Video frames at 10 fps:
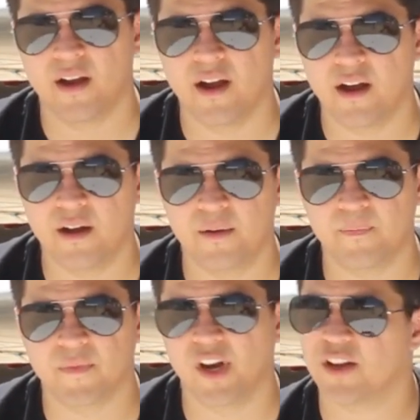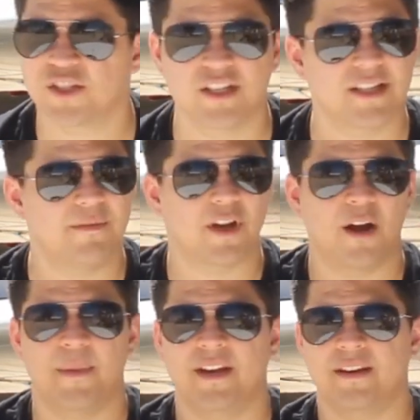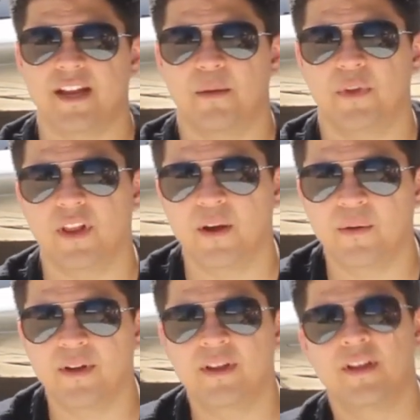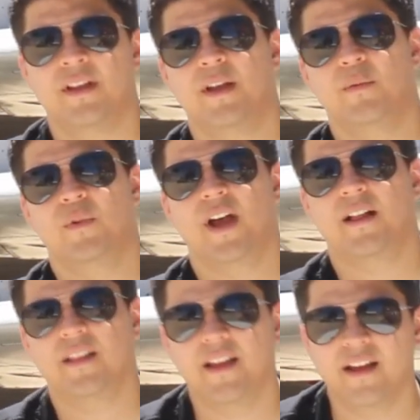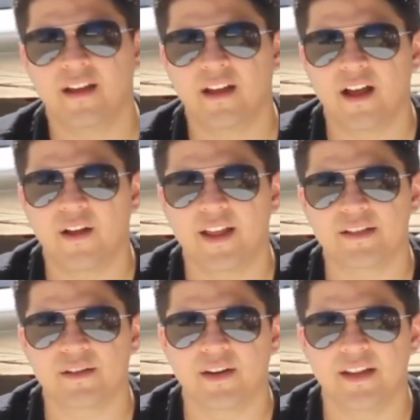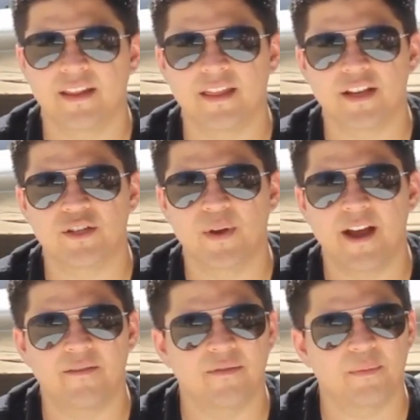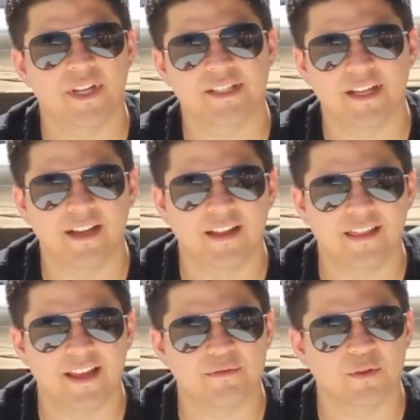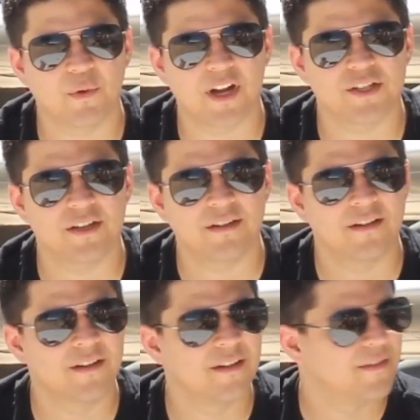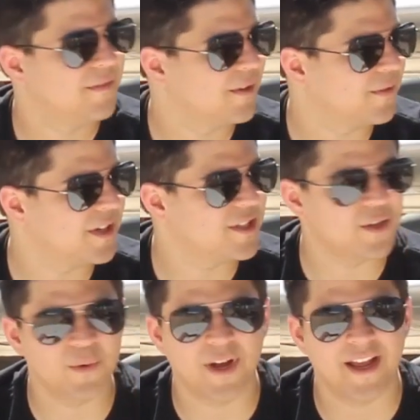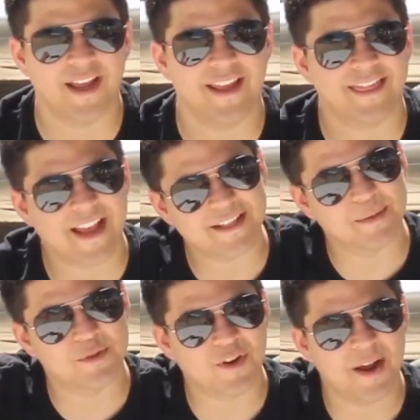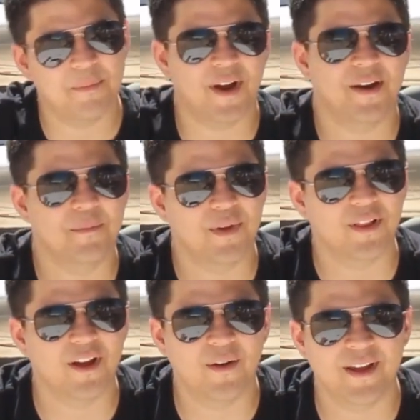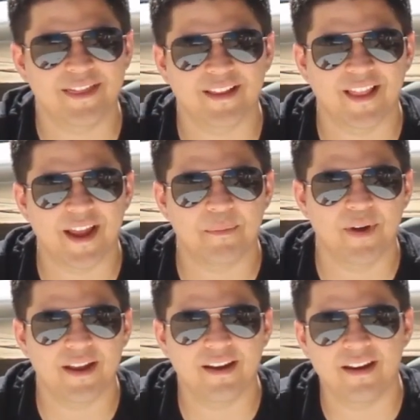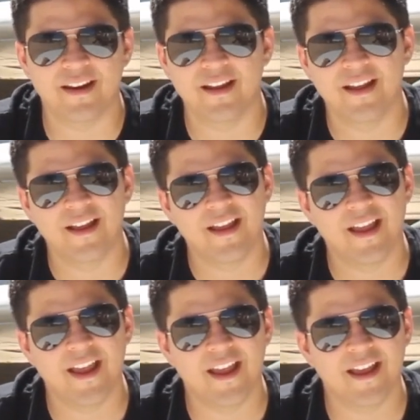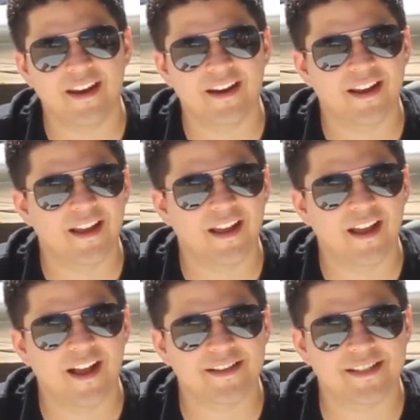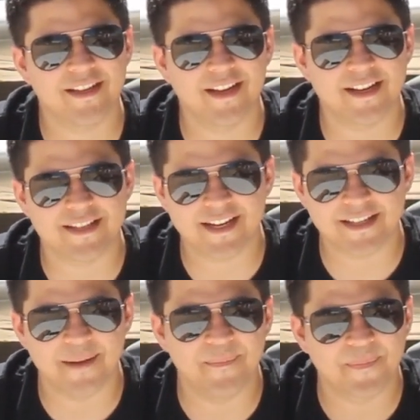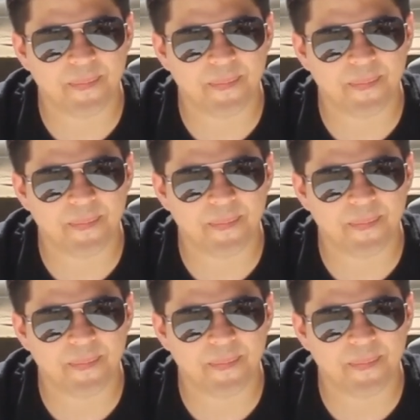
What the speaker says: And also just leave a comment down below, and I'll answer anything that you have. But thanks for watching. Feel free to hit that subscribe button below, hit the like button, and I'll see you guys next time.